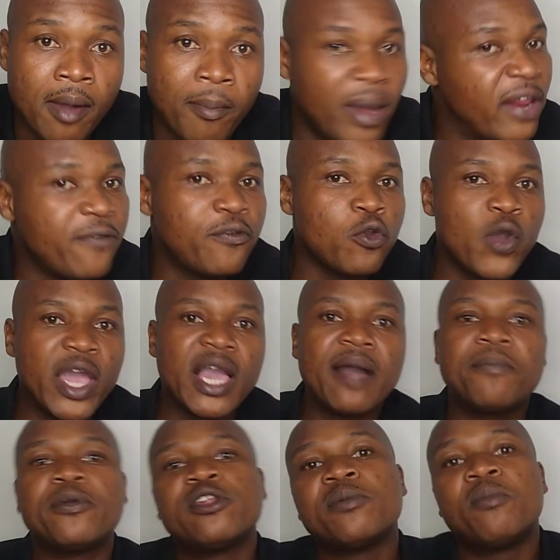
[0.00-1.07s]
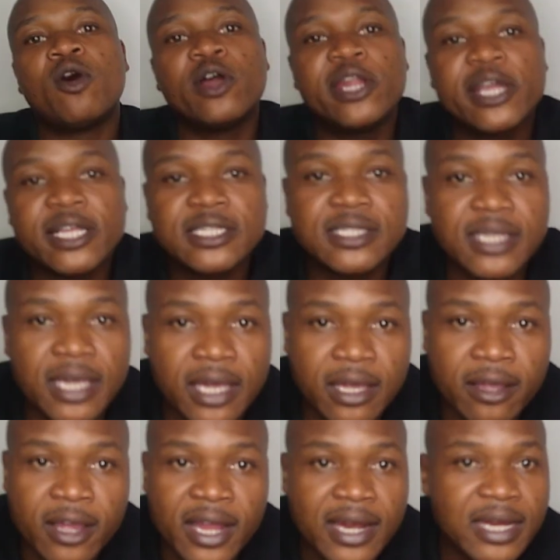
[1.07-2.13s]
But if you wake up in the morning and say,
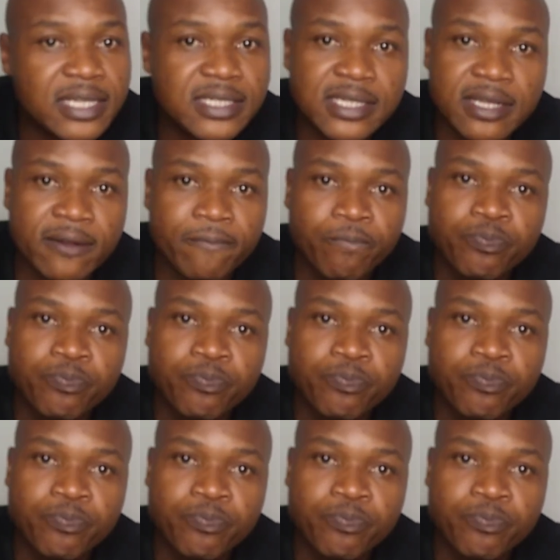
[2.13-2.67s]
listen,